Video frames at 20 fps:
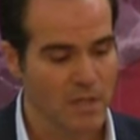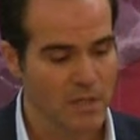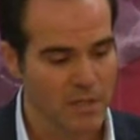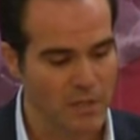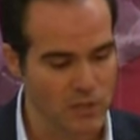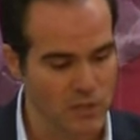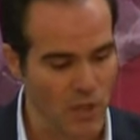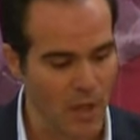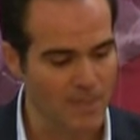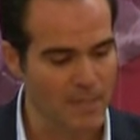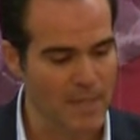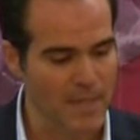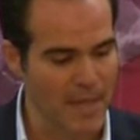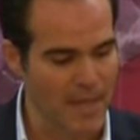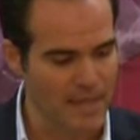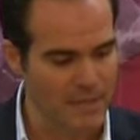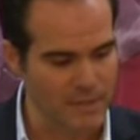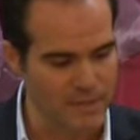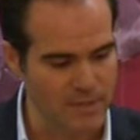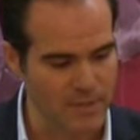This all
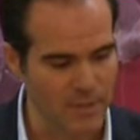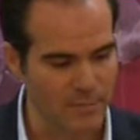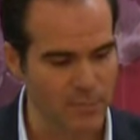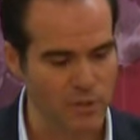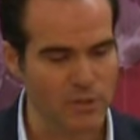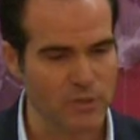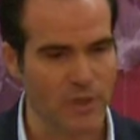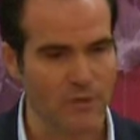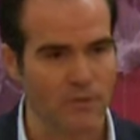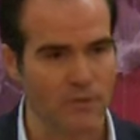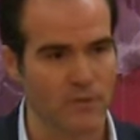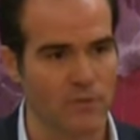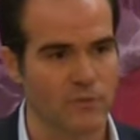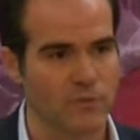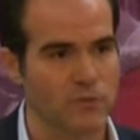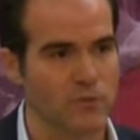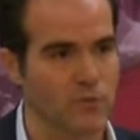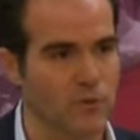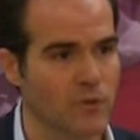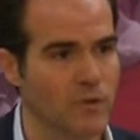began on December 7th
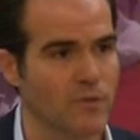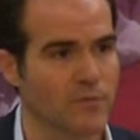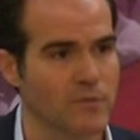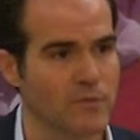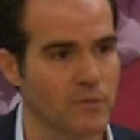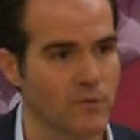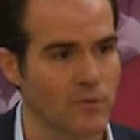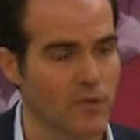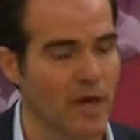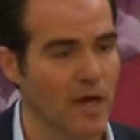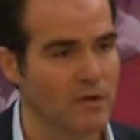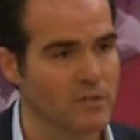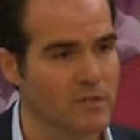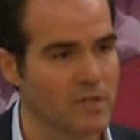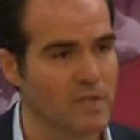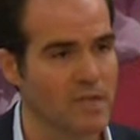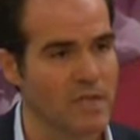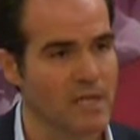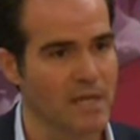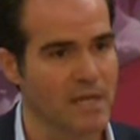of
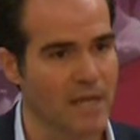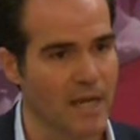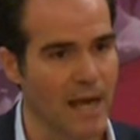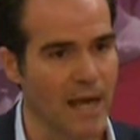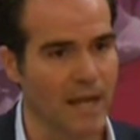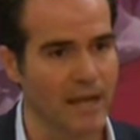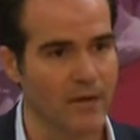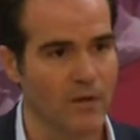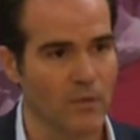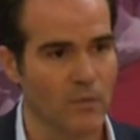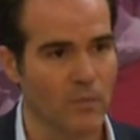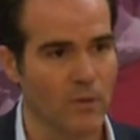2009,